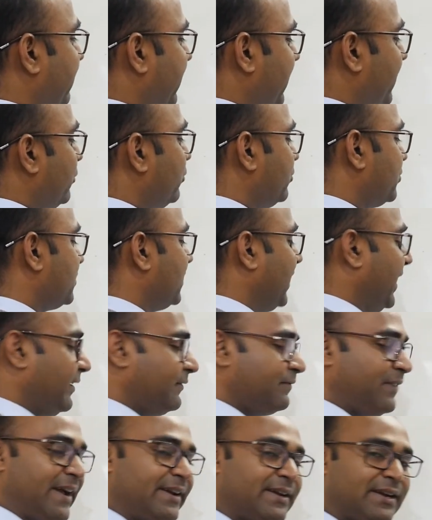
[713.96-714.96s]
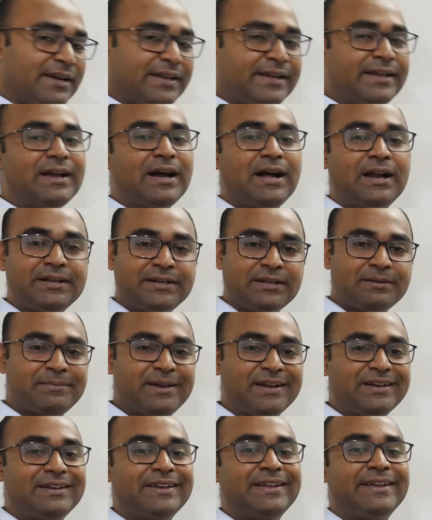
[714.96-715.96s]
be used, like finally,
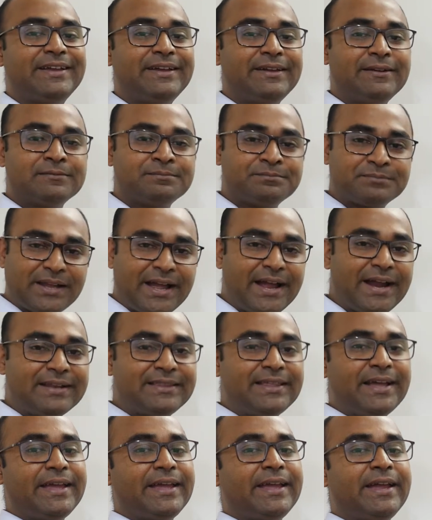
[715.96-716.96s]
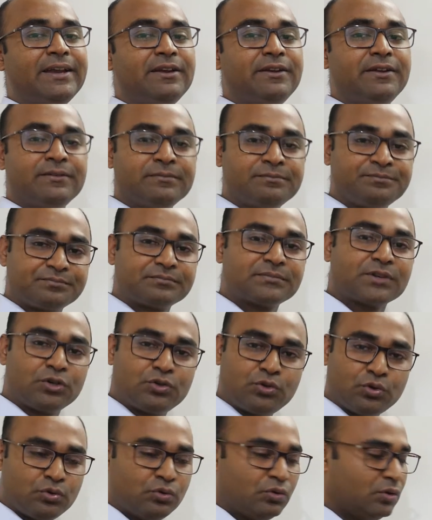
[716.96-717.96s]
ultimately, at the end,
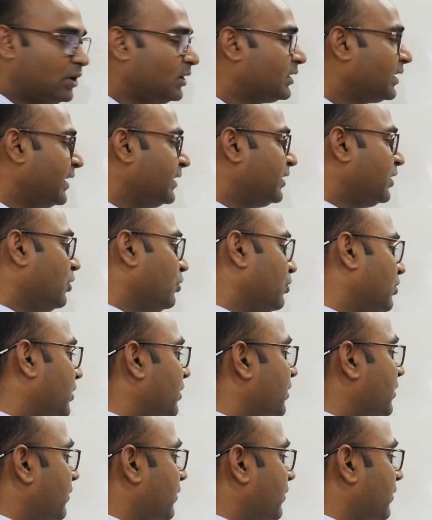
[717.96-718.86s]
to conclude.